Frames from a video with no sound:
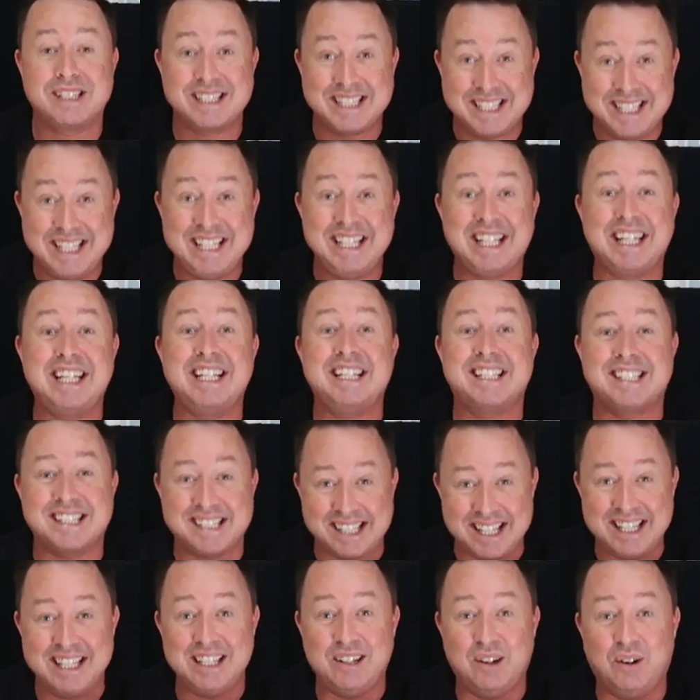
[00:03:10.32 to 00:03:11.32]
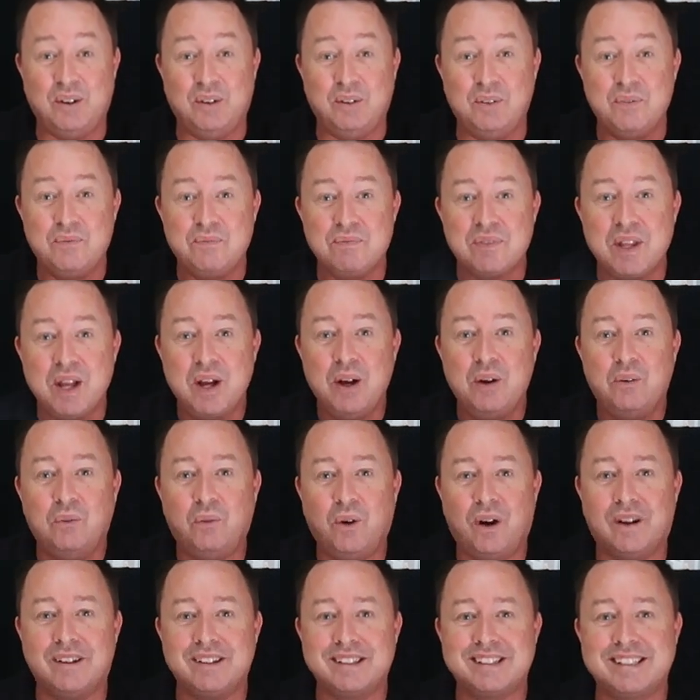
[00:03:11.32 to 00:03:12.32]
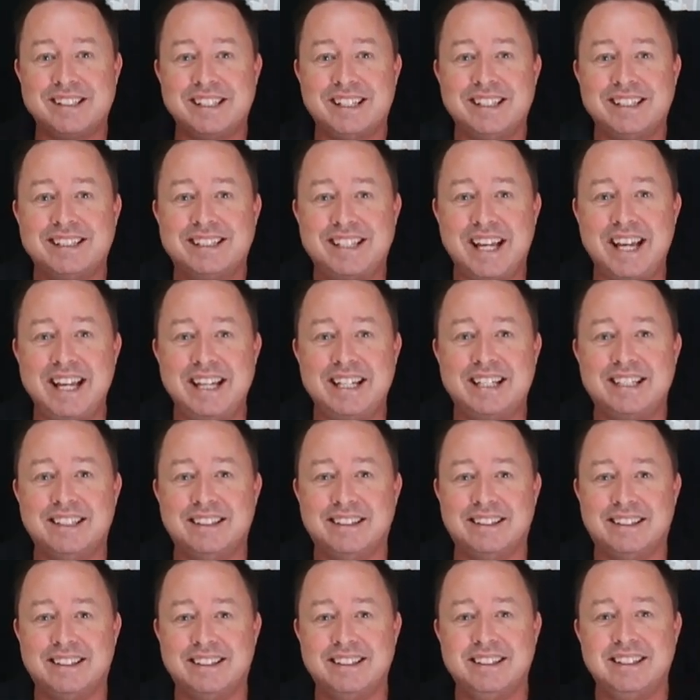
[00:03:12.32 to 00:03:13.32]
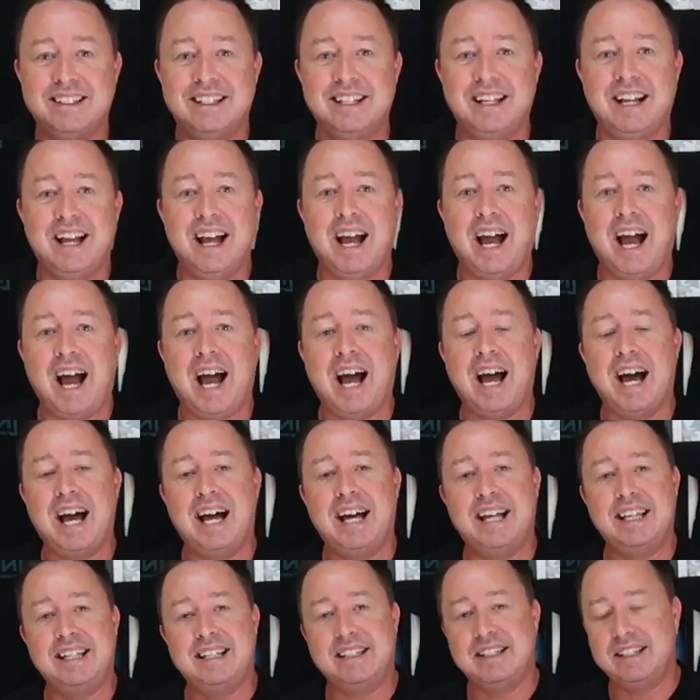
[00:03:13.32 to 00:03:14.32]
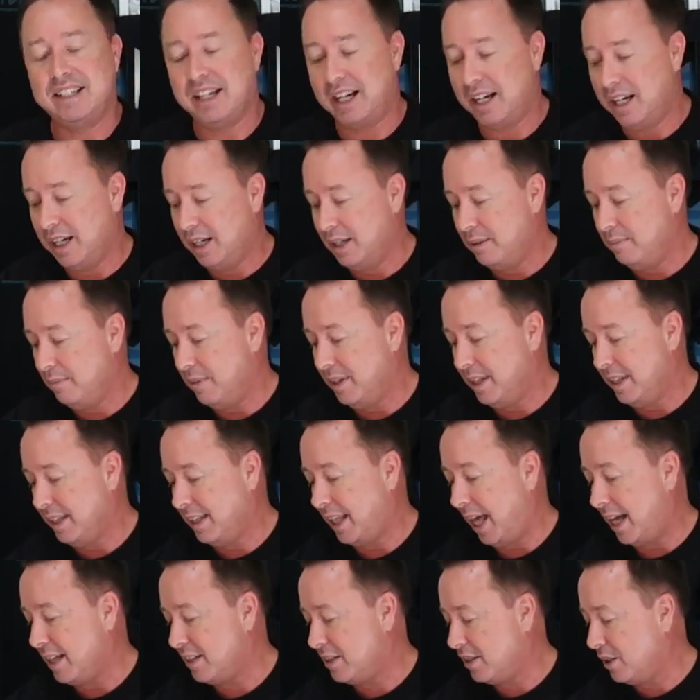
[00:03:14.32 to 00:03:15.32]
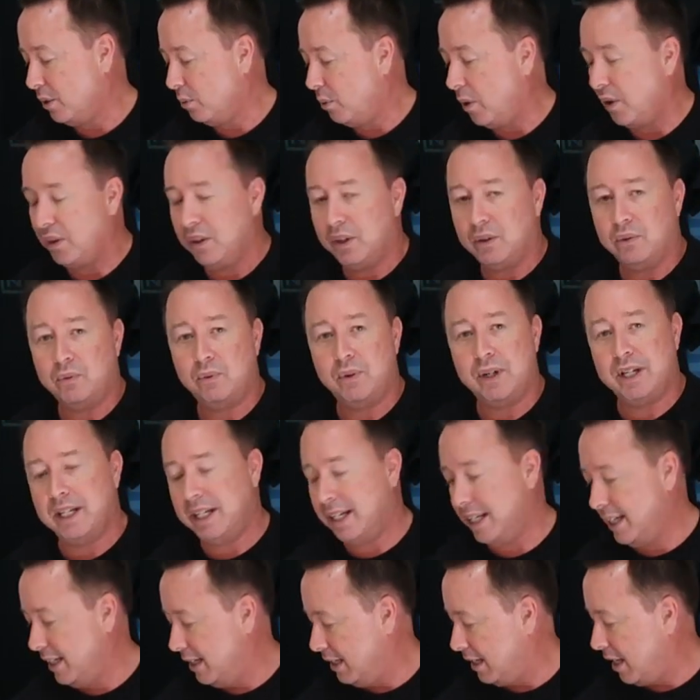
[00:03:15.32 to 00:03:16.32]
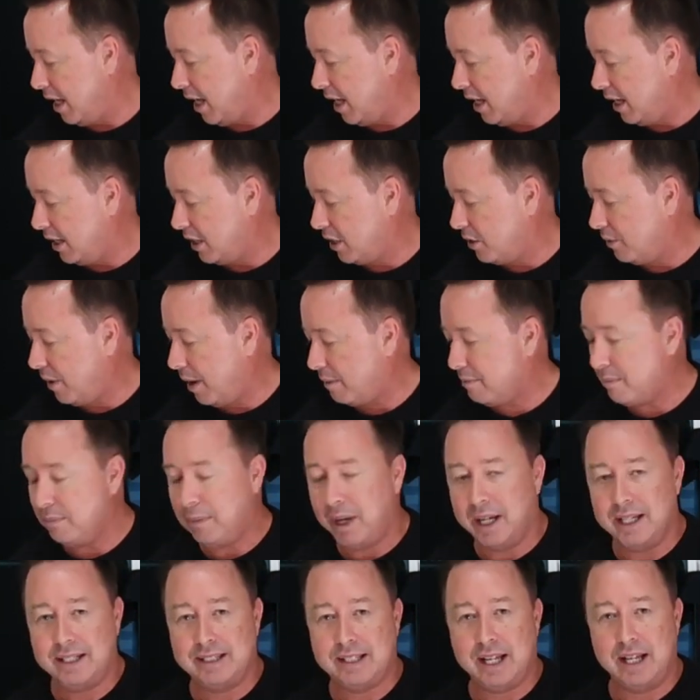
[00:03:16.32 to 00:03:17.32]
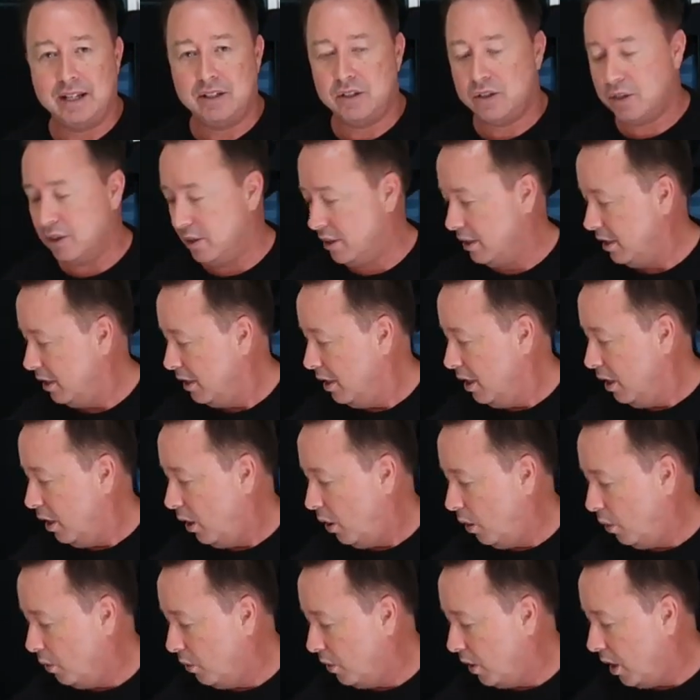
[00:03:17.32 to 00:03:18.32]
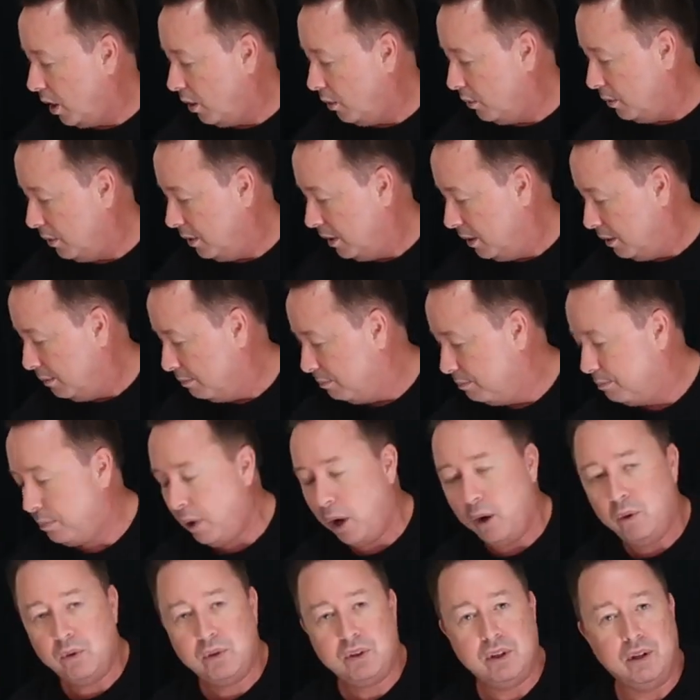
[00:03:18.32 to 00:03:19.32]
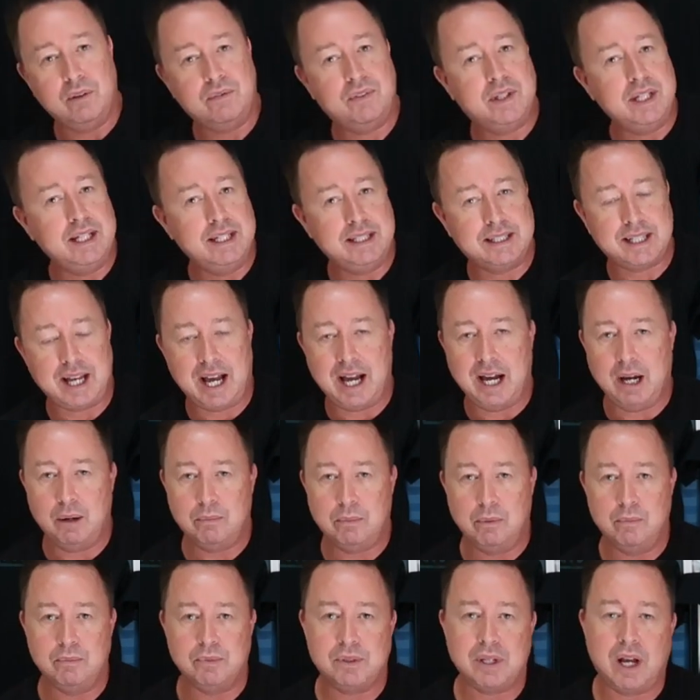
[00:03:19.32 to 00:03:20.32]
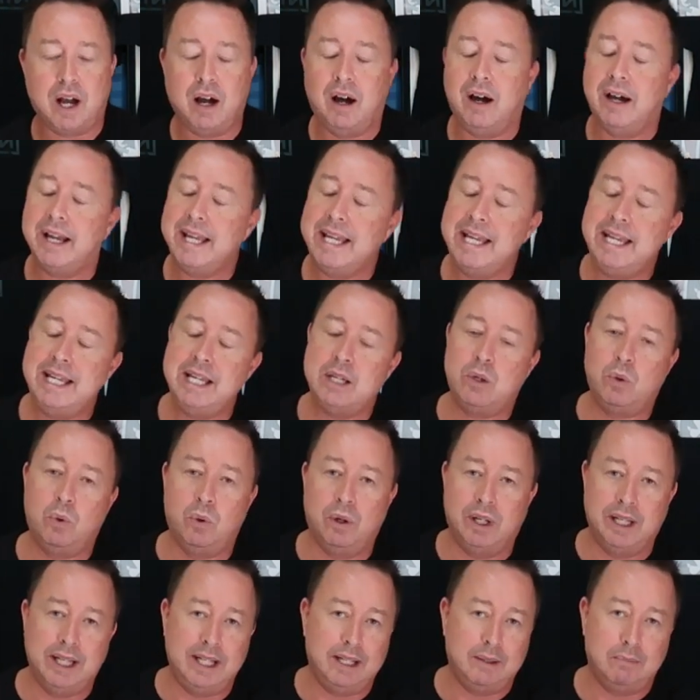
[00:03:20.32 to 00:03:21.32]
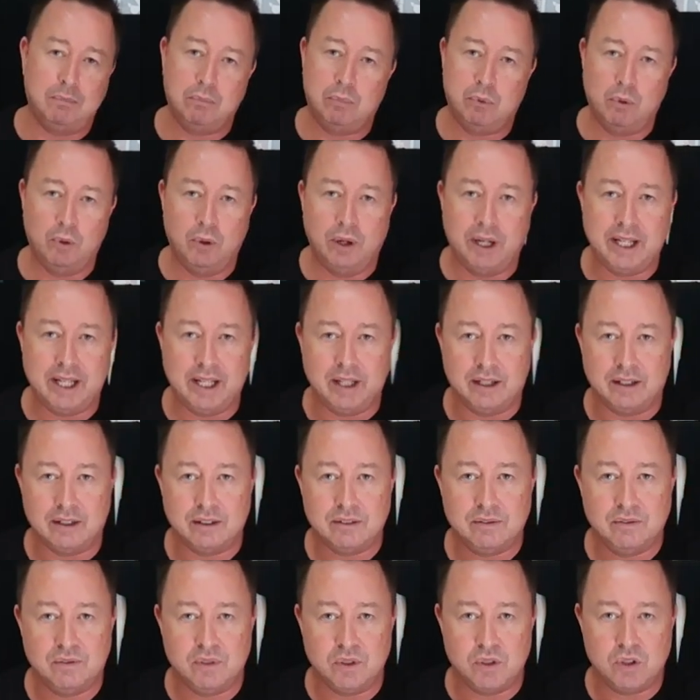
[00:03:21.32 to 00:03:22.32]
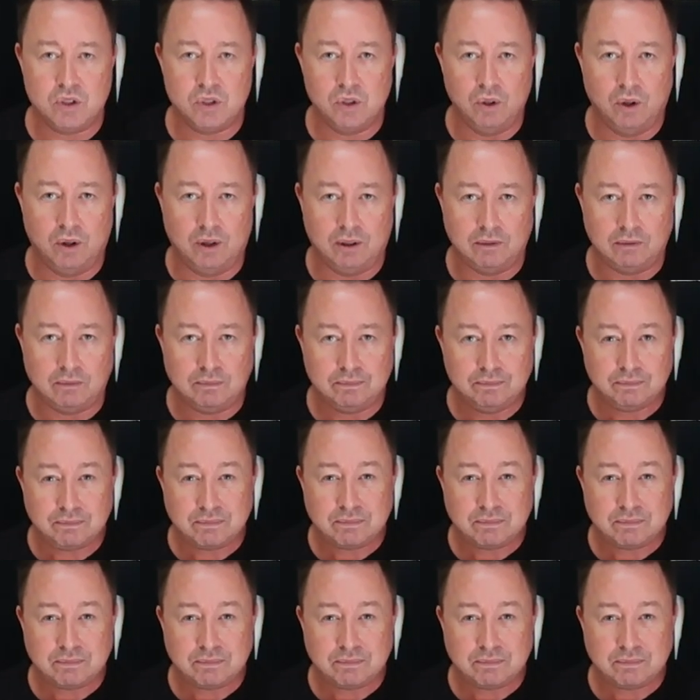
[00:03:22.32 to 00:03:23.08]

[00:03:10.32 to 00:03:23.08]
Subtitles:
Stealing single was taken. And that's the one that really grabbed my attention. Although both of these albums are equally brilliant, for sure.